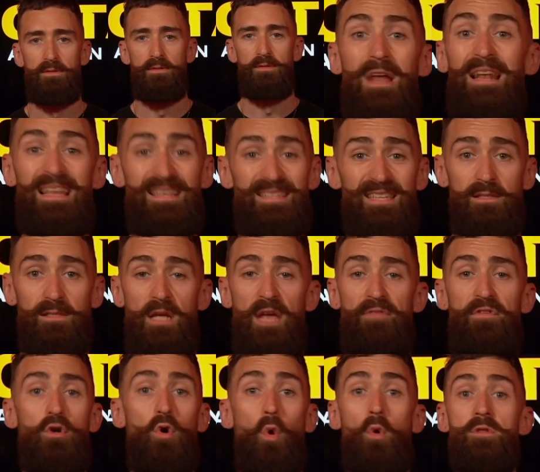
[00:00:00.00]
Anyway,
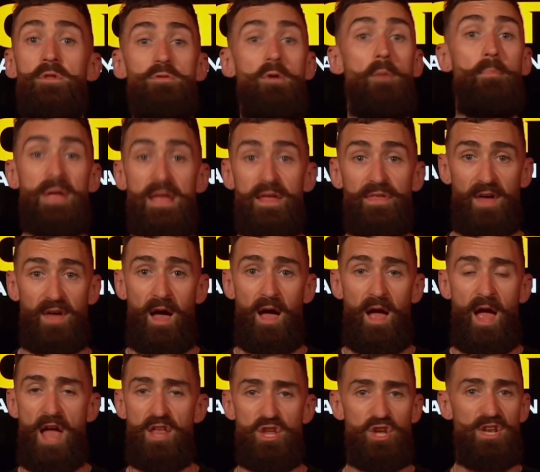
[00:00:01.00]
listen, if you go into
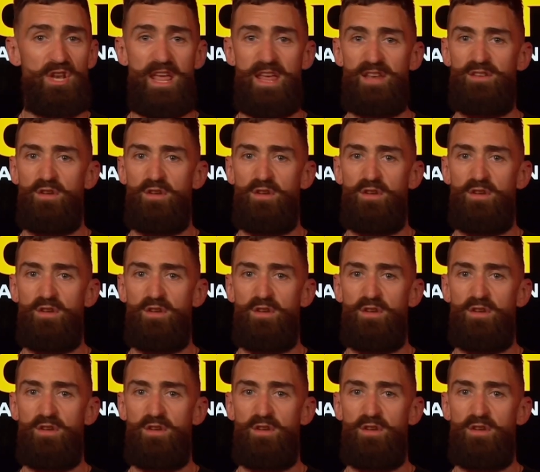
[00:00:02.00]
Ibiza and you